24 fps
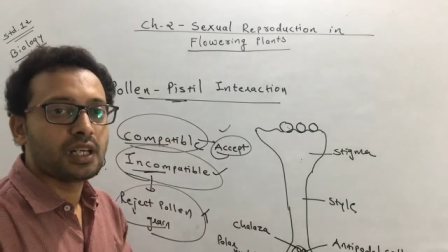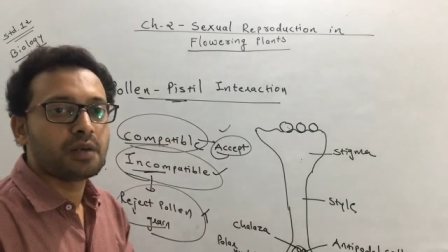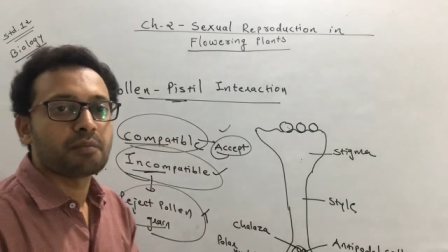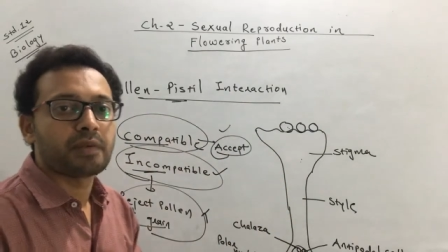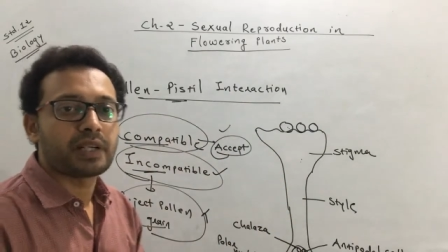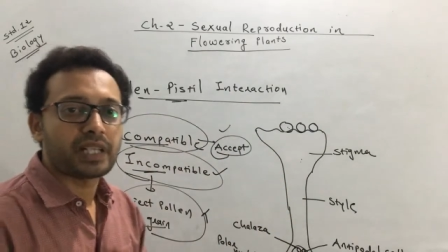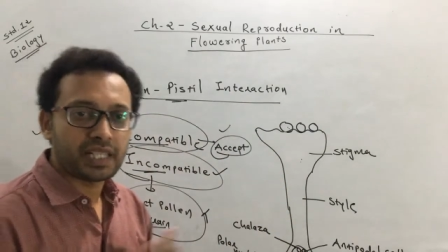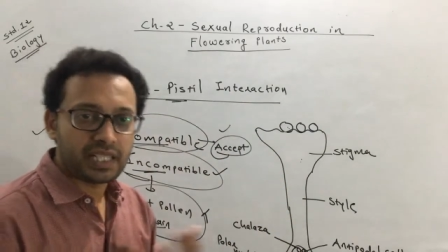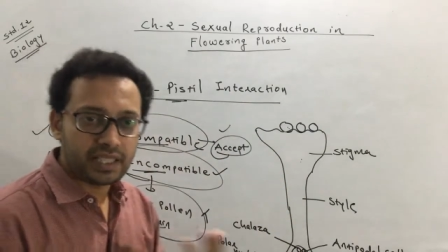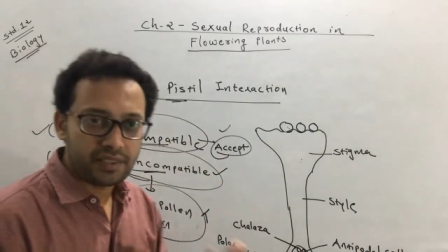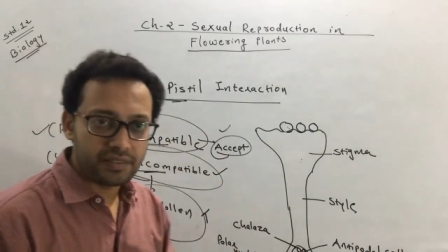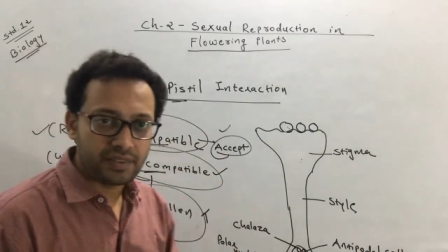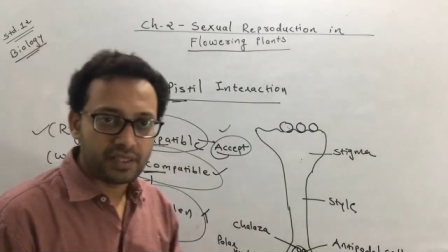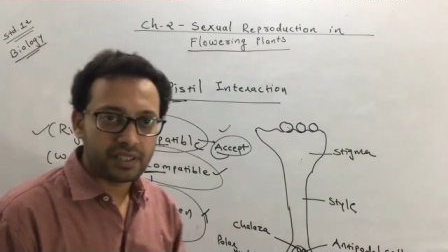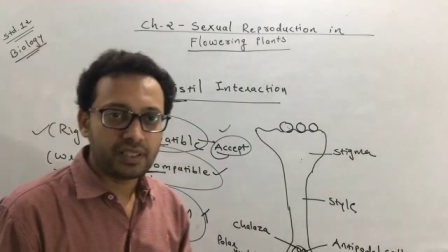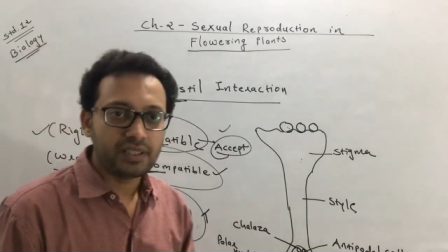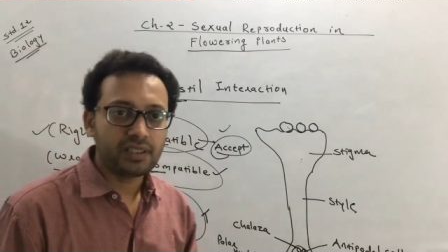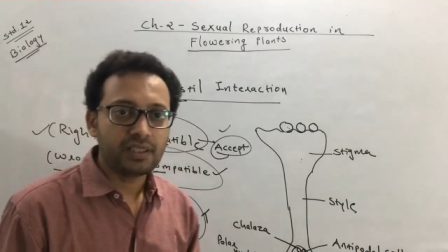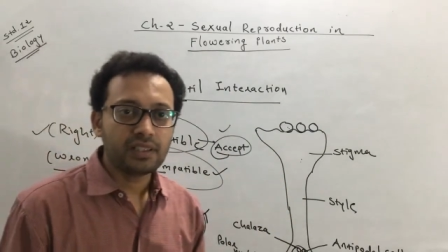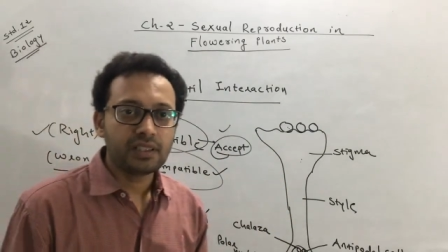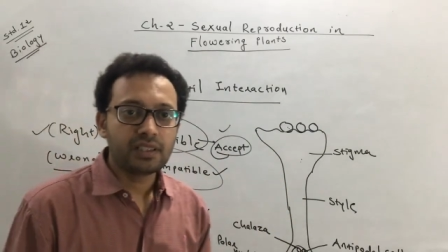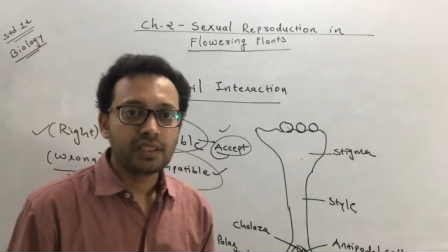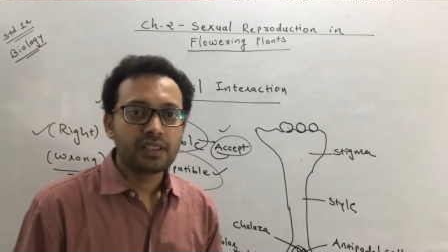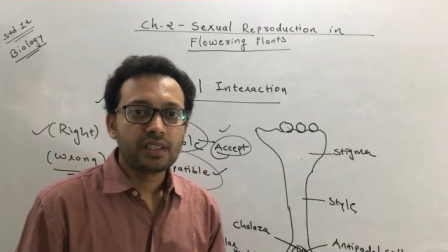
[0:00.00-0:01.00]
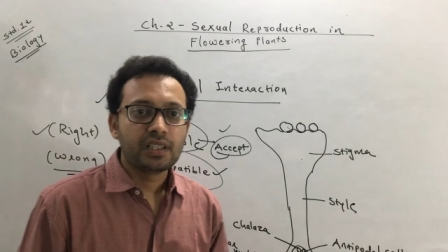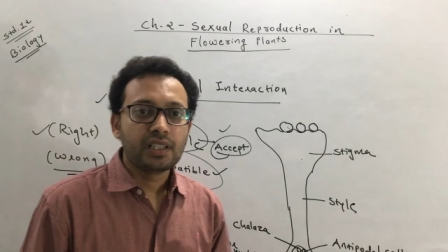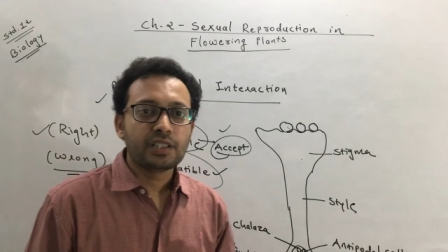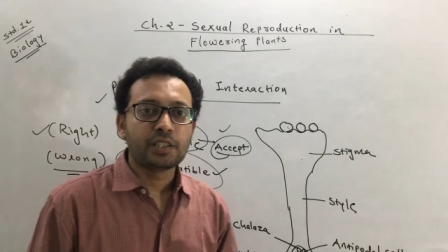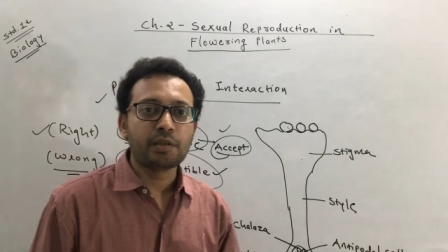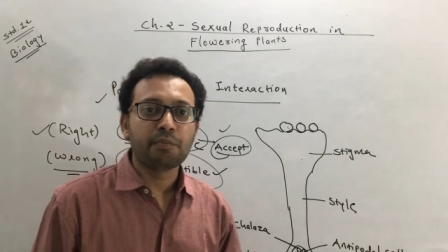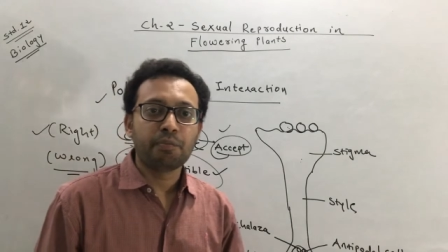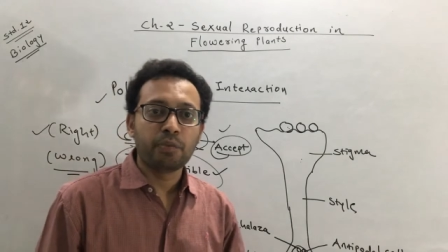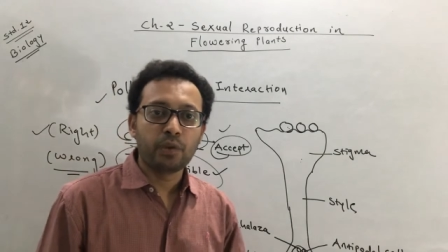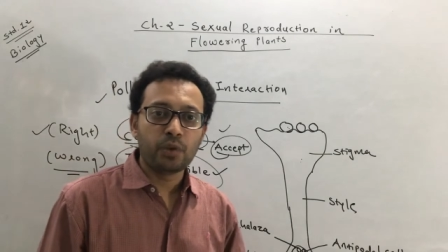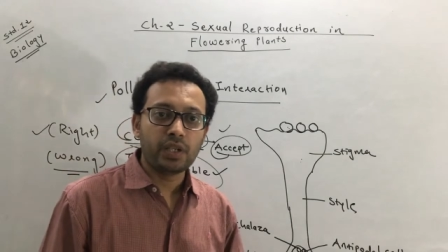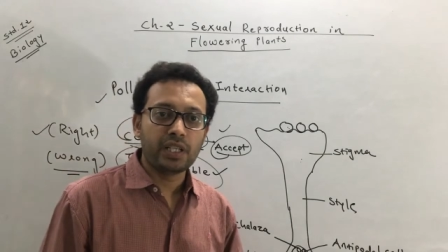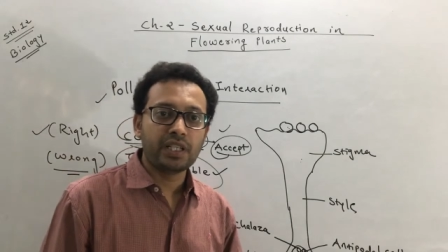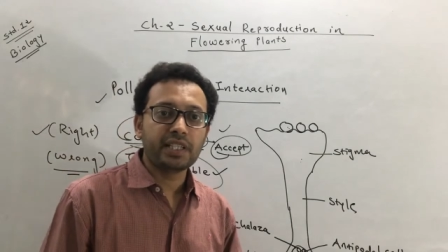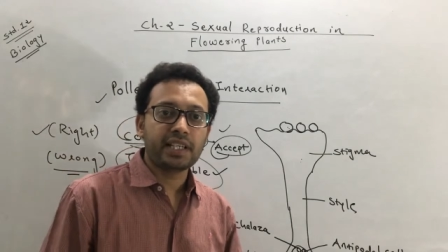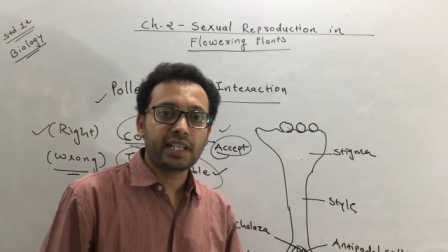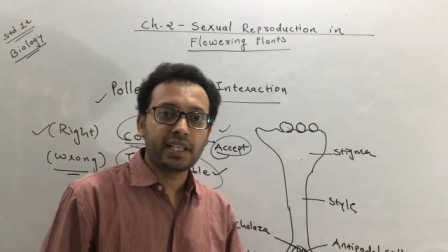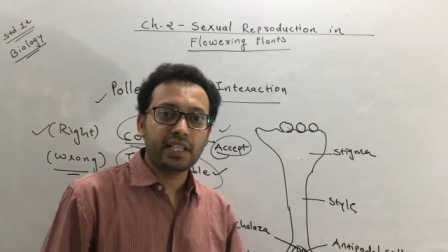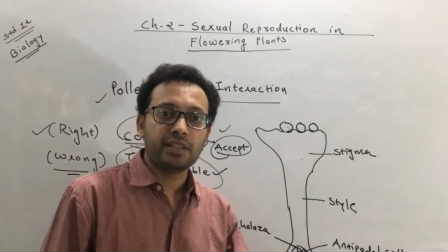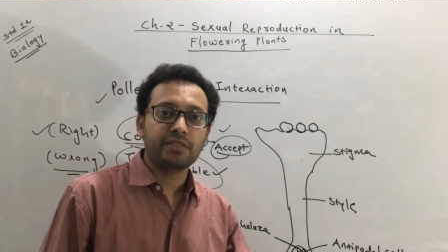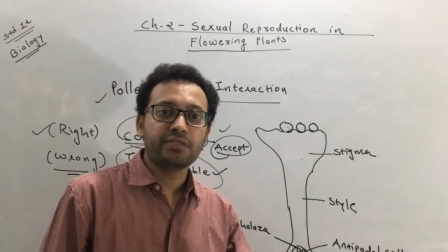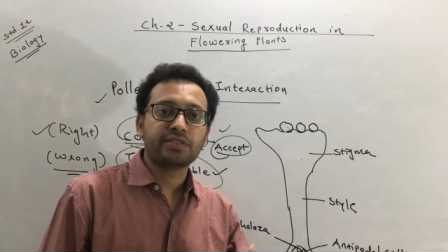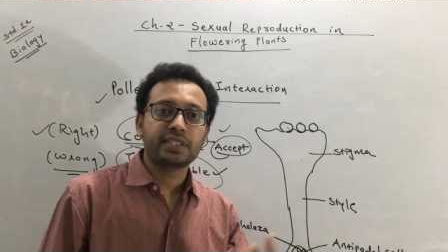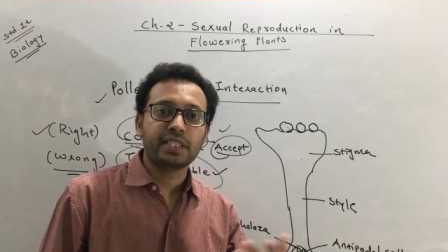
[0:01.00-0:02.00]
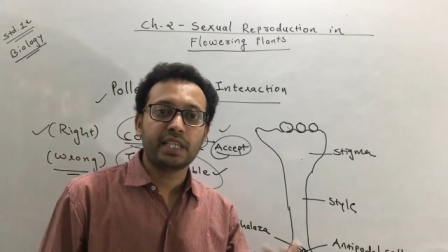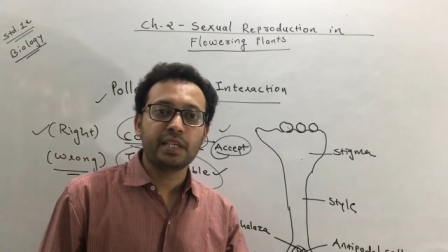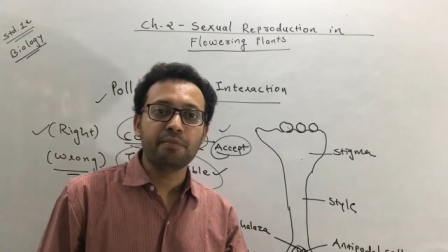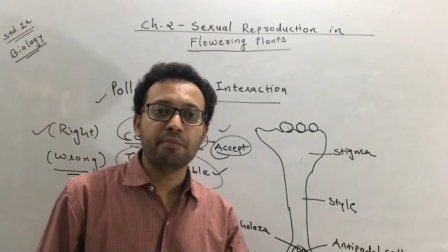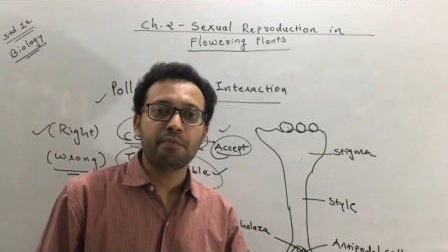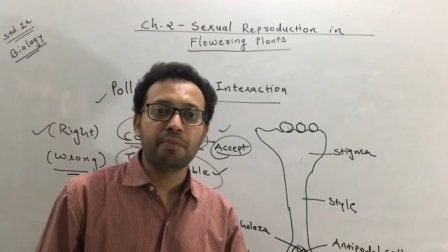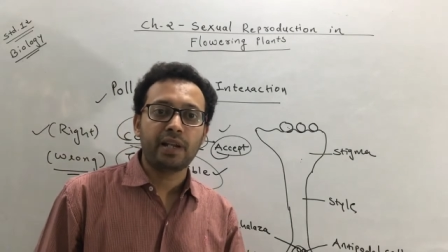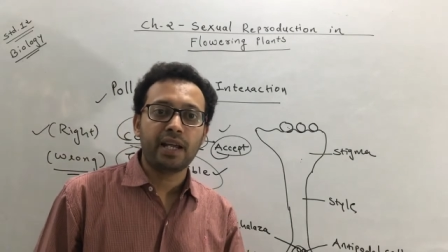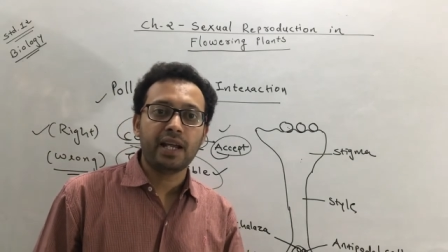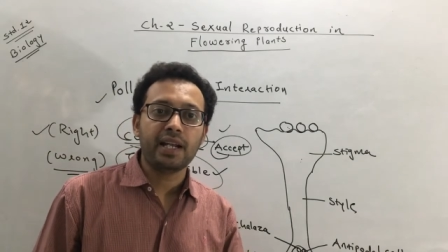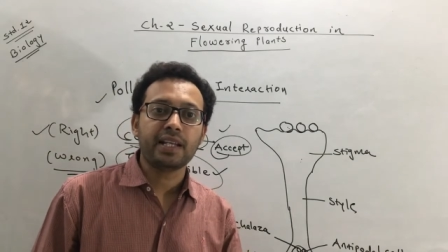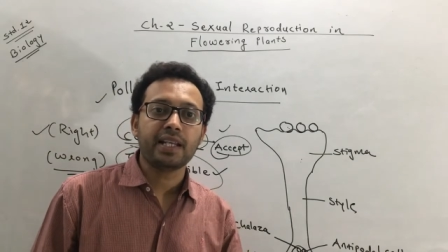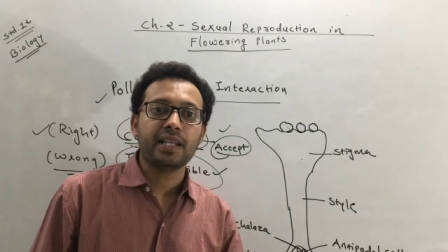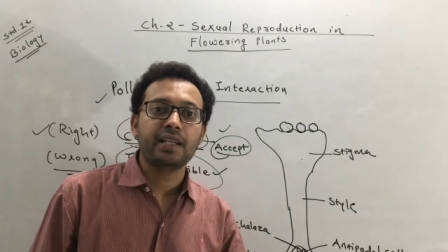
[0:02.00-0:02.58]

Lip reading: But even the pollen grain of same plant